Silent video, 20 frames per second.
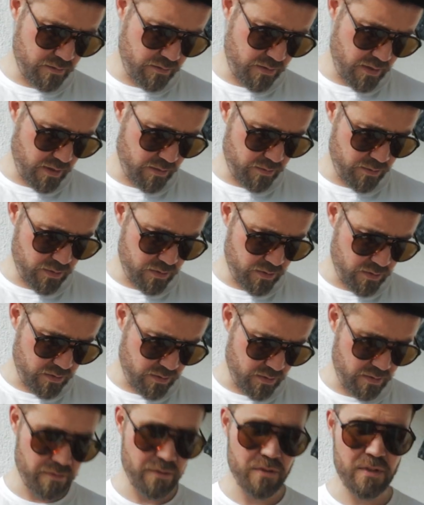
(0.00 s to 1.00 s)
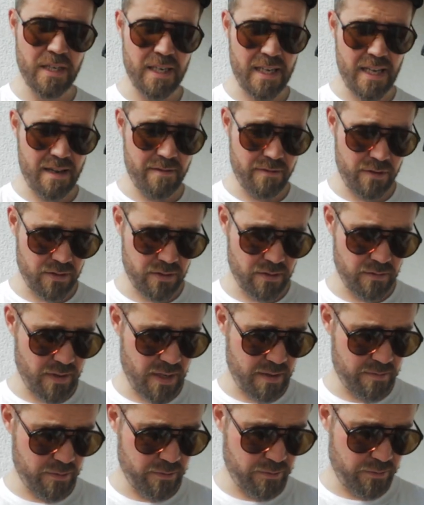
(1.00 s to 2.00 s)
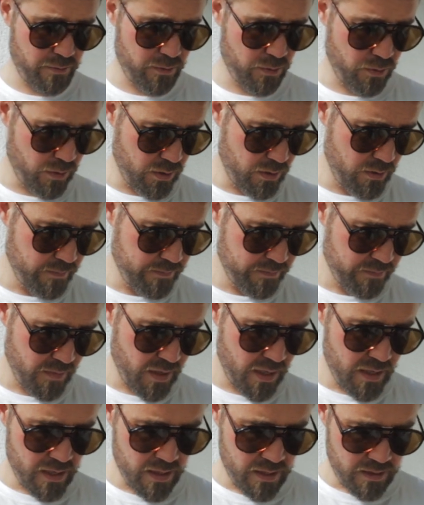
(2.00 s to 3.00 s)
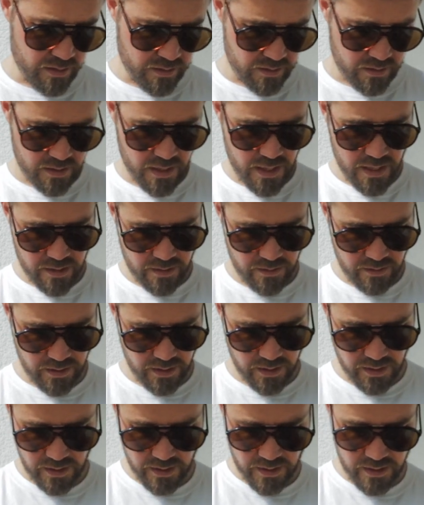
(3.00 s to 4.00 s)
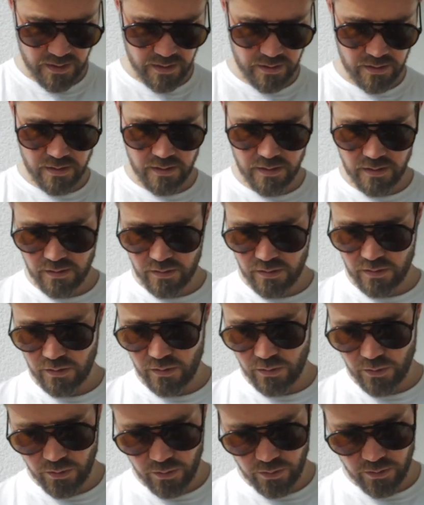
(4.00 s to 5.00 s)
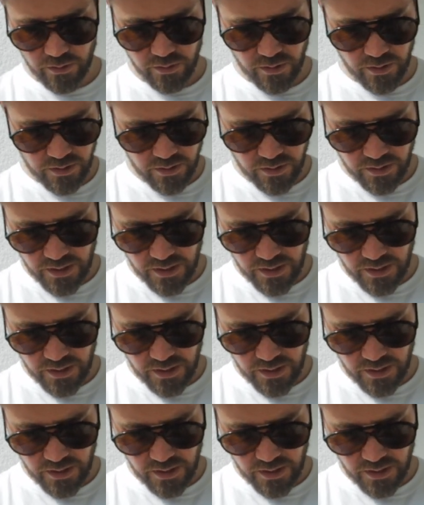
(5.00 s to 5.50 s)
if there's any evidence of that before. The second thing is, so this